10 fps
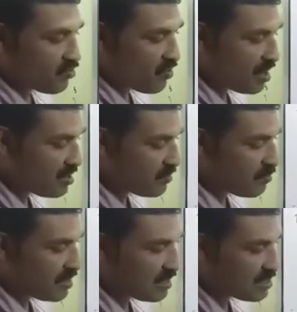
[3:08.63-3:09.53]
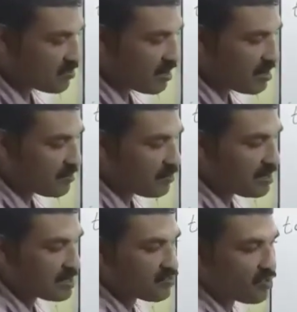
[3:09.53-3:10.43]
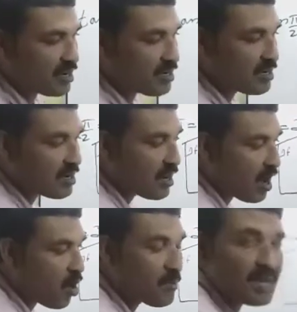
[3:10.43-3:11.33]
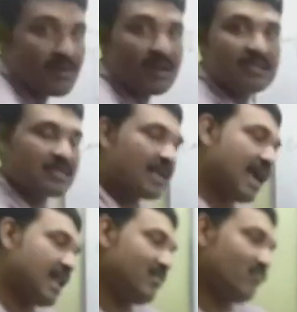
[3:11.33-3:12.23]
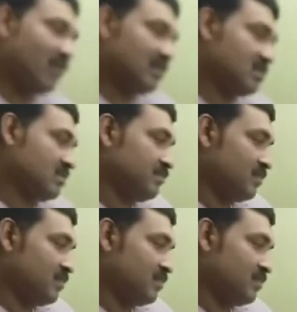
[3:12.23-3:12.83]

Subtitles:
1 plus 1 plus 1. How many ones? N ones.